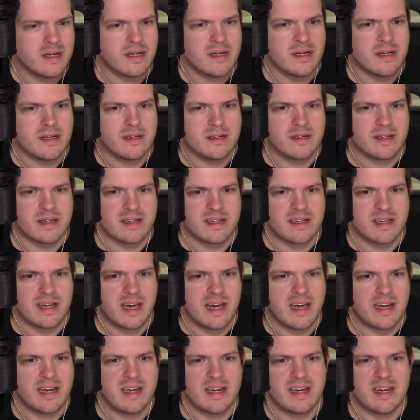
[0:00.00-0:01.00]
like,
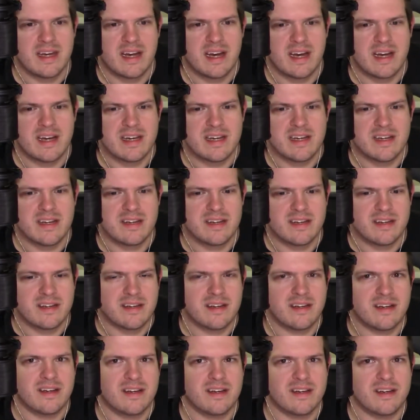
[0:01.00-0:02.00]
Daddy, can I get
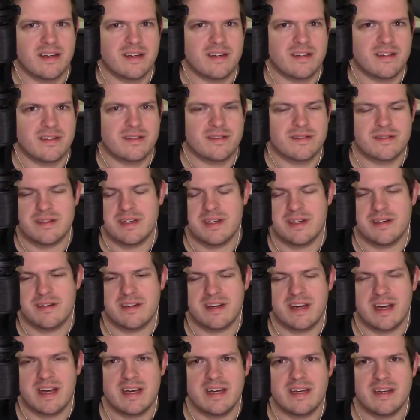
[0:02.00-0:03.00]

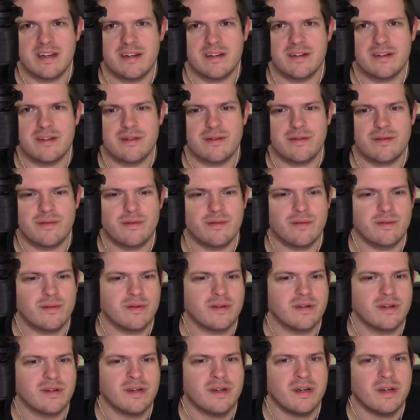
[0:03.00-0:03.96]
a new